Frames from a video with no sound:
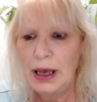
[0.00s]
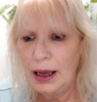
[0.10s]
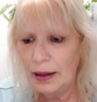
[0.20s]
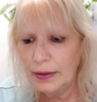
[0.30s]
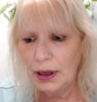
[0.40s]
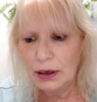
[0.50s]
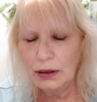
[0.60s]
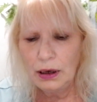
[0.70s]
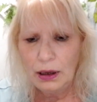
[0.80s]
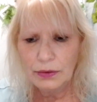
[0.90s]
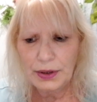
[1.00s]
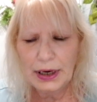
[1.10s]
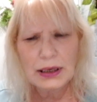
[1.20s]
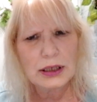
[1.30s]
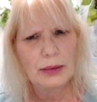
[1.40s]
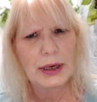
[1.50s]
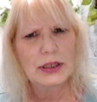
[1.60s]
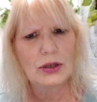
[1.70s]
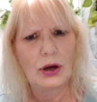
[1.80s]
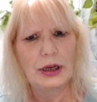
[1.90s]
And then the next time I
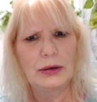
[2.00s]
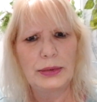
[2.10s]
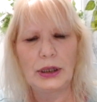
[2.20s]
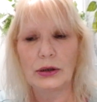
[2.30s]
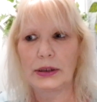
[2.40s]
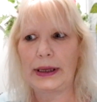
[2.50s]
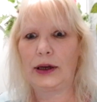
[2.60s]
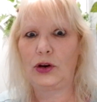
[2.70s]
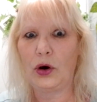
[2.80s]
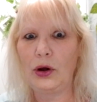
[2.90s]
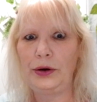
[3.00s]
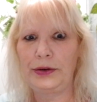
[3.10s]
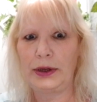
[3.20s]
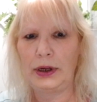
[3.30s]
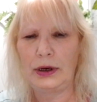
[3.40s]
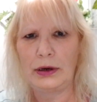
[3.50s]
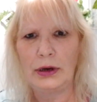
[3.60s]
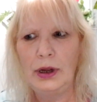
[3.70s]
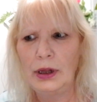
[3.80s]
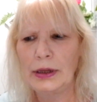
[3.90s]
saw him, he looked like gaunt, and
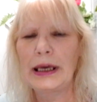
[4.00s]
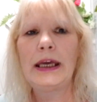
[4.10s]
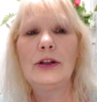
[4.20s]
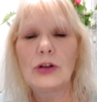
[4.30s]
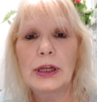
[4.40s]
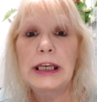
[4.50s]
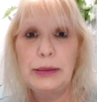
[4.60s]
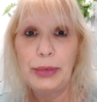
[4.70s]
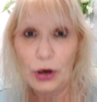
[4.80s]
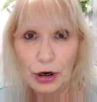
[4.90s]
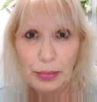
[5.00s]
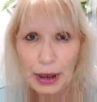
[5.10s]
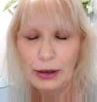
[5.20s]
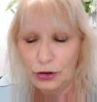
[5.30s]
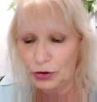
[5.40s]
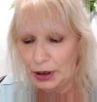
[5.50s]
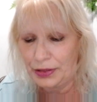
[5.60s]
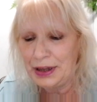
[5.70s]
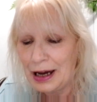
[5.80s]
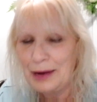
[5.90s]
like he looked like he'd been on a bender. And
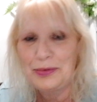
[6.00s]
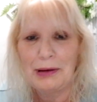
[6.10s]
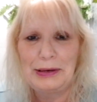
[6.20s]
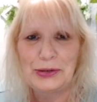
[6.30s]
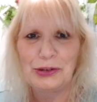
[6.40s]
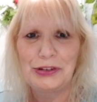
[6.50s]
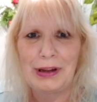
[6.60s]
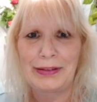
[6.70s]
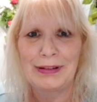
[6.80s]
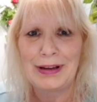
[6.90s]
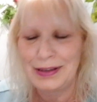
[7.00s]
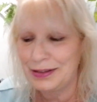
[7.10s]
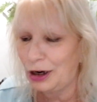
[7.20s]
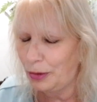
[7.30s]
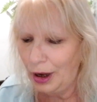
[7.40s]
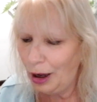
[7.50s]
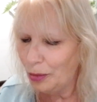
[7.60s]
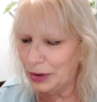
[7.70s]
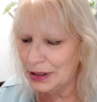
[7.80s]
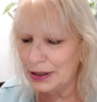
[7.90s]
I probably told you that the last time,
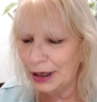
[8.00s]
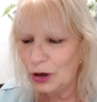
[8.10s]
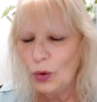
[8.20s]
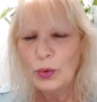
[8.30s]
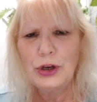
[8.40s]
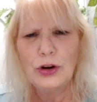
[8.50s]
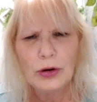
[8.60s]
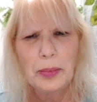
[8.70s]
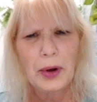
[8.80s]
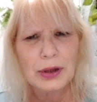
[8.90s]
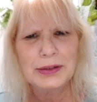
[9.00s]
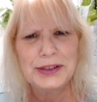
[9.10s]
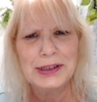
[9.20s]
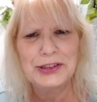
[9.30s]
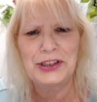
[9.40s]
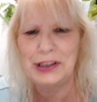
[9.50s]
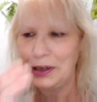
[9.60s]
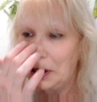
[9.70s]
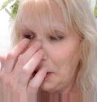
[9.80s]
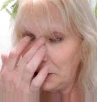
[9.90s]
but it's like, when you're a politician,
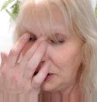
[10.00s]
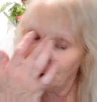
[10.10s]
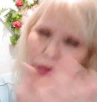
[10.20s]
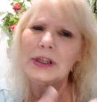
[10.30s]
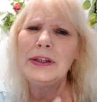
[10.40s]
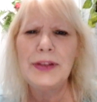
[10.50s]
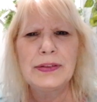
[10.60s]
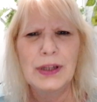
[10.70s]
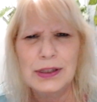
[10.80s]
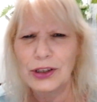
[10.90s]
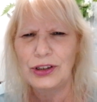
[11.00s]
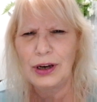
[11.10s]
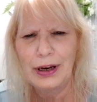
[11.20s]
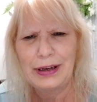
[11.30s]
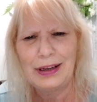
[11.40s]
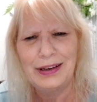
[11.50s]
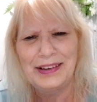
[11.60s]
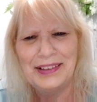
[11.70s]
do you really think that's a good idea?